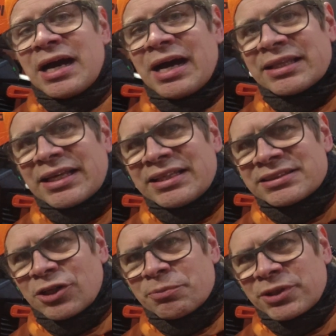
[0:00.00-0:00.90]
And that
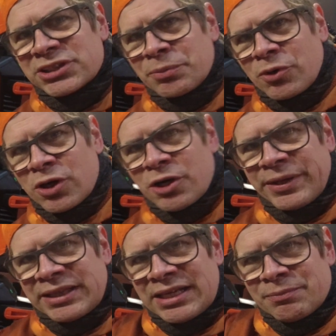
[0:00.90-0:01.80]
is not possible
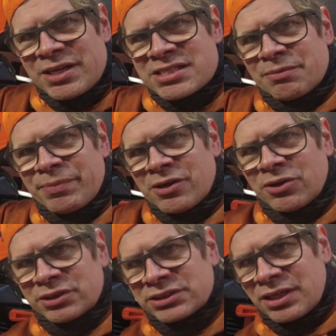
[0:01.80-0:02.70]
with that machine
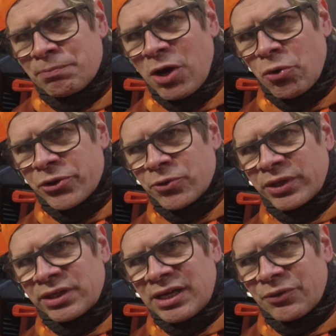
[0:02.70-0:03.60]
because the power
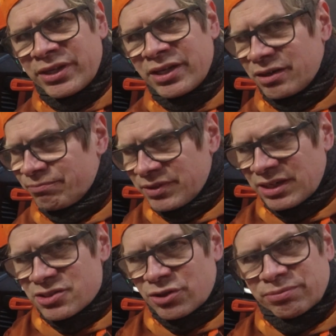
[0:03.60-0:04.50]
unit down here
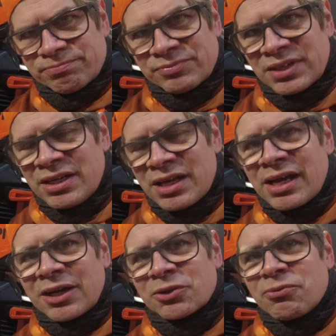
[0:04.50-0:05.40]
doesn't,
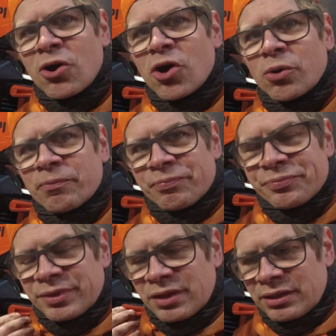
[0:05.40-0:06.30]
cannot follow
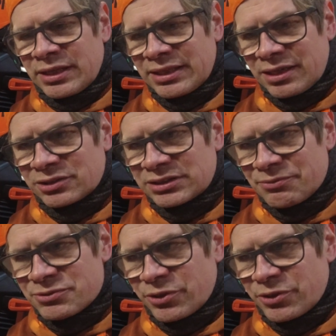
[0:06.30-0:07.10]
that kind of stuff.